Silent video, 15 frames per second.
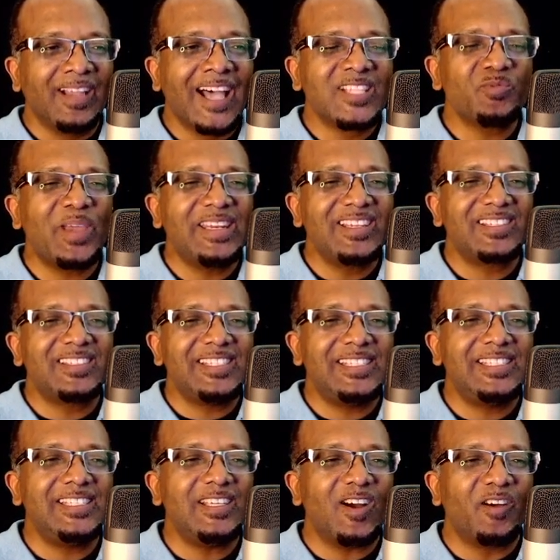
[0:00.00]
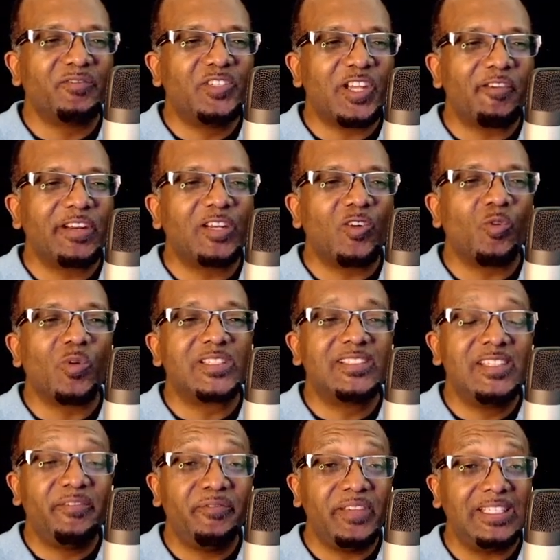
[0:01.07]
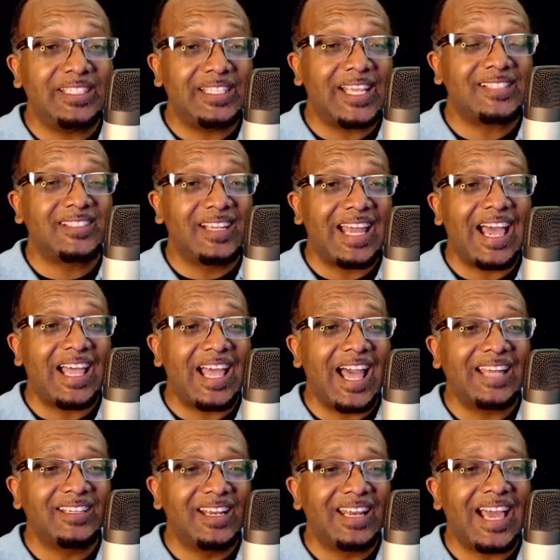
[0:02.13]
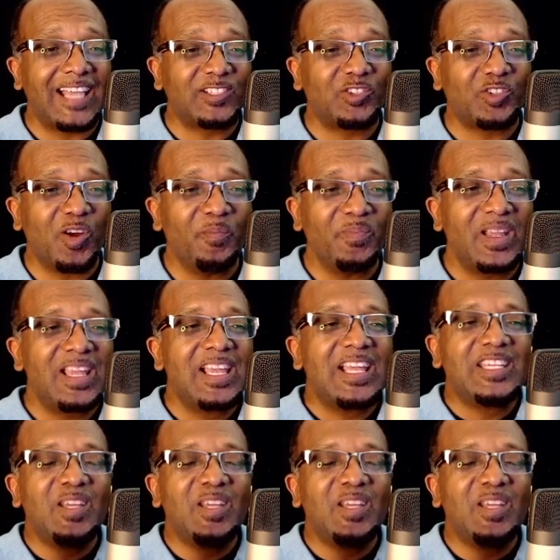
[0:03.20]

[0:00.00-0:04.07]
As when the city of Jericho was defeated as the la at the last trump,